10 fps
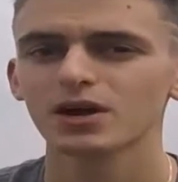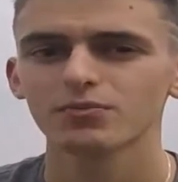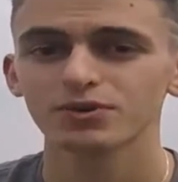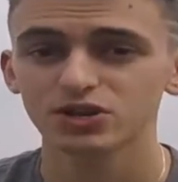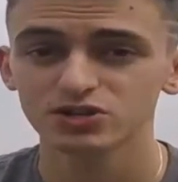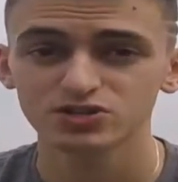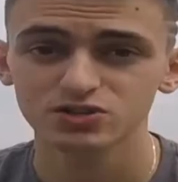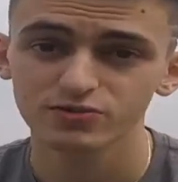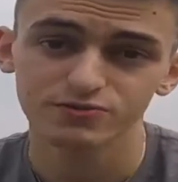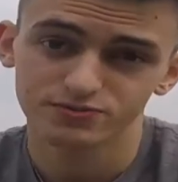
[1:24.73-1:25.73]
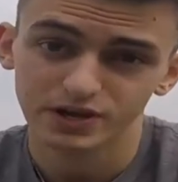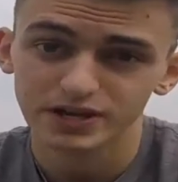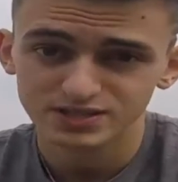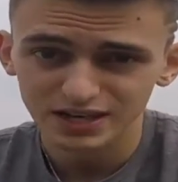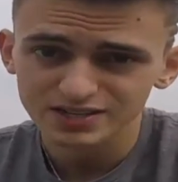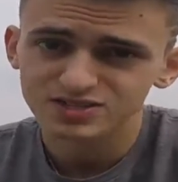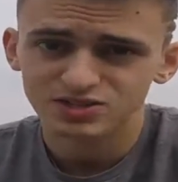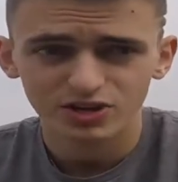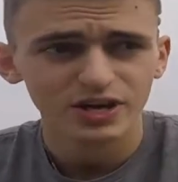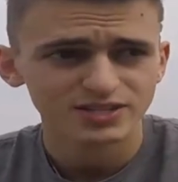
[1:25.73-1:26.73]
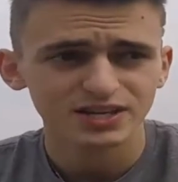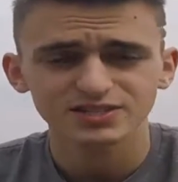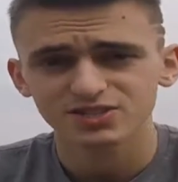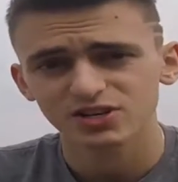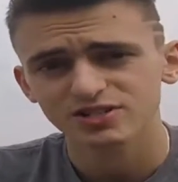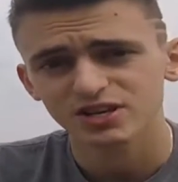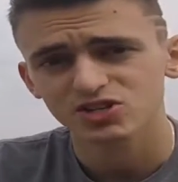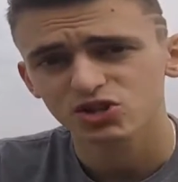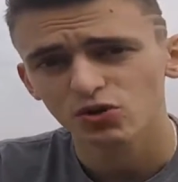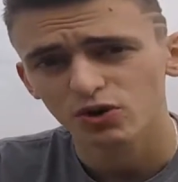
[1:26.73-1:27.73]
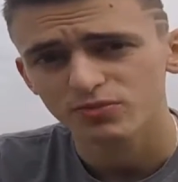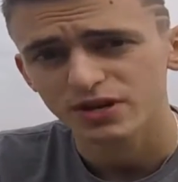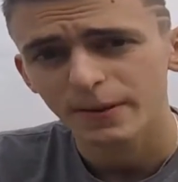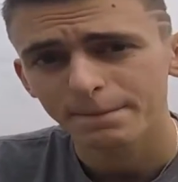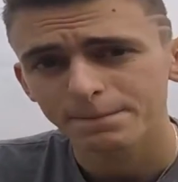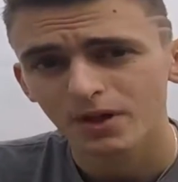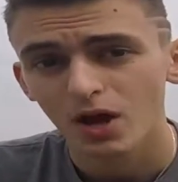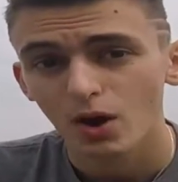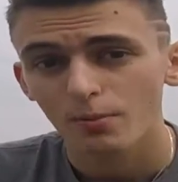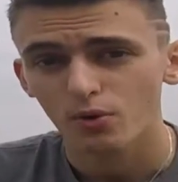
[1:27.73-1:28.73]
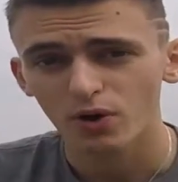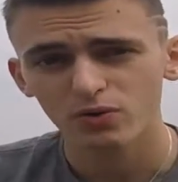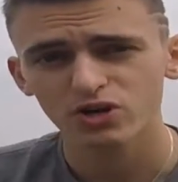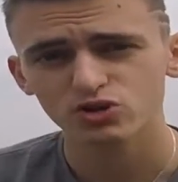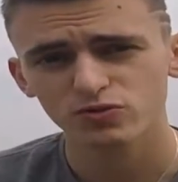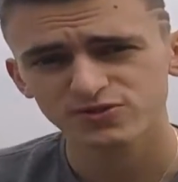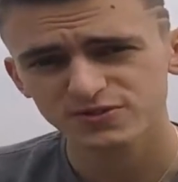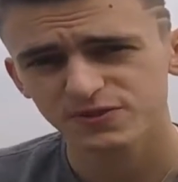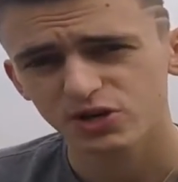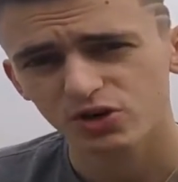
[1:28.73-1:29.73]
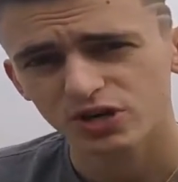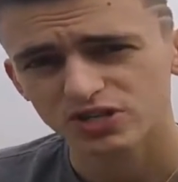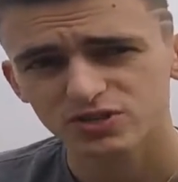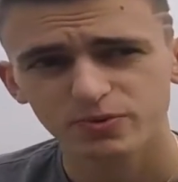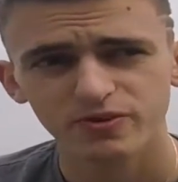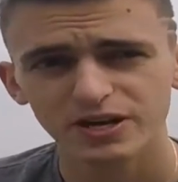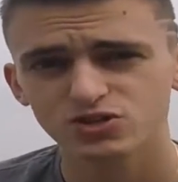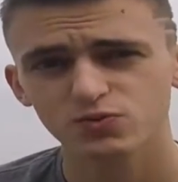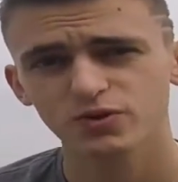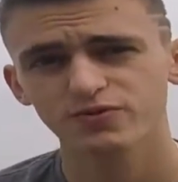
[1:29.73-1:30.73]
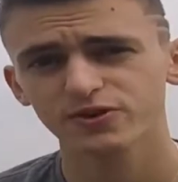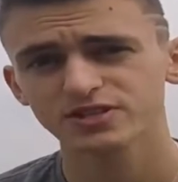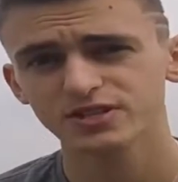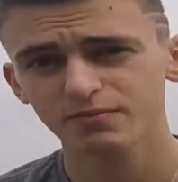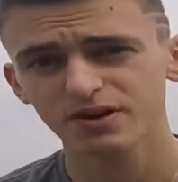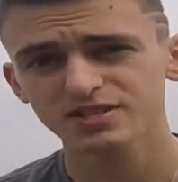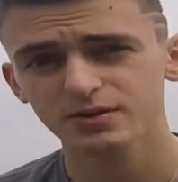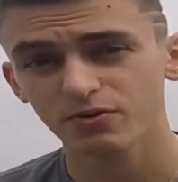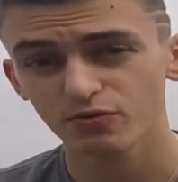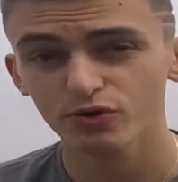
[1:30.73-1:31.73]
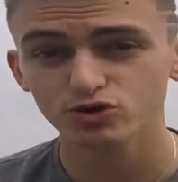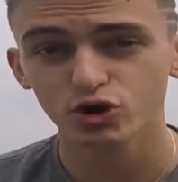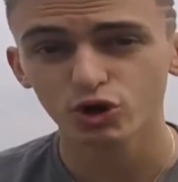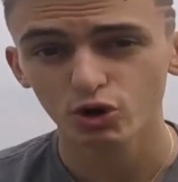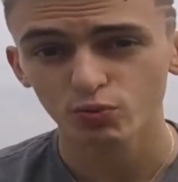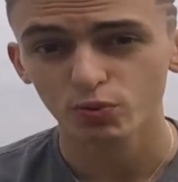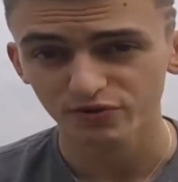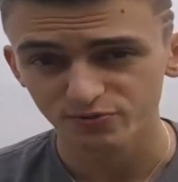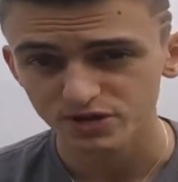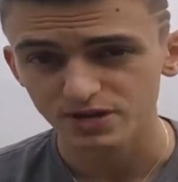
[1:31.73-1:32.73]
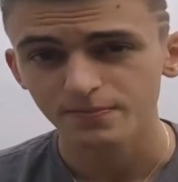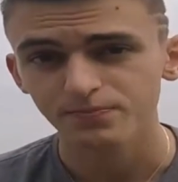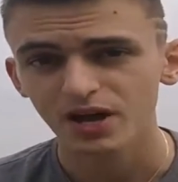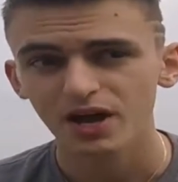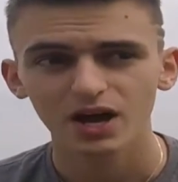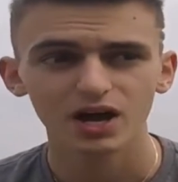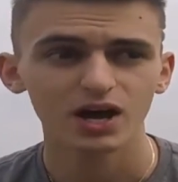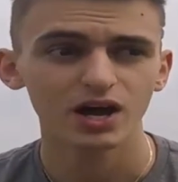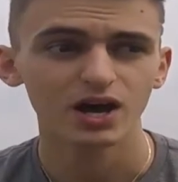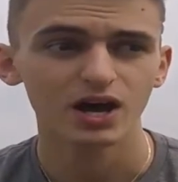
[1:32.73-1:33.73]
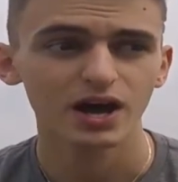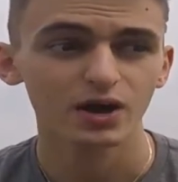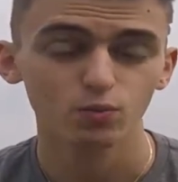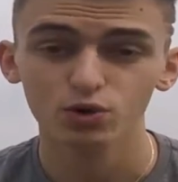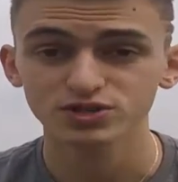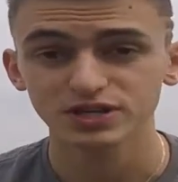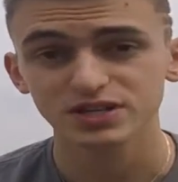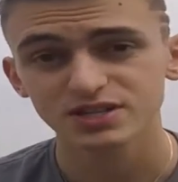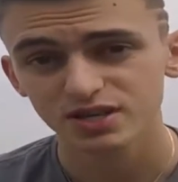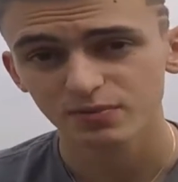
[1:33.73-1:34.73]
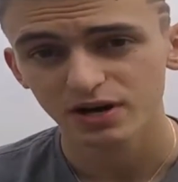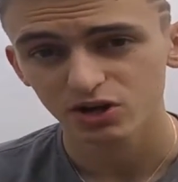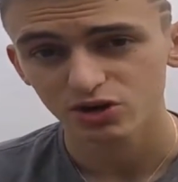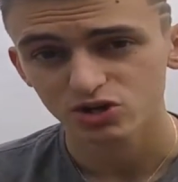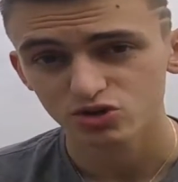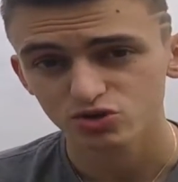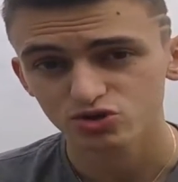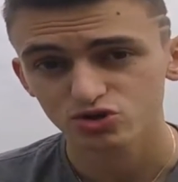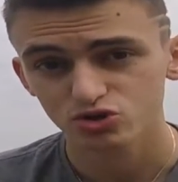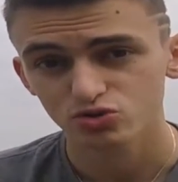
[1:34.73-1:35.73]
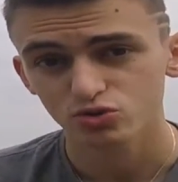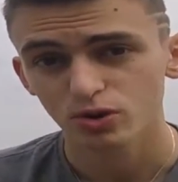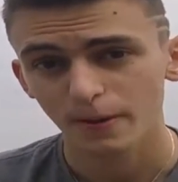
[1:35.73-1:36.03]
because of anxiety. Anxiety is going to take its toll on me. But what I want to do with this video is to provide you with a step-by-step of what's going on with me, what techniques am I going to use to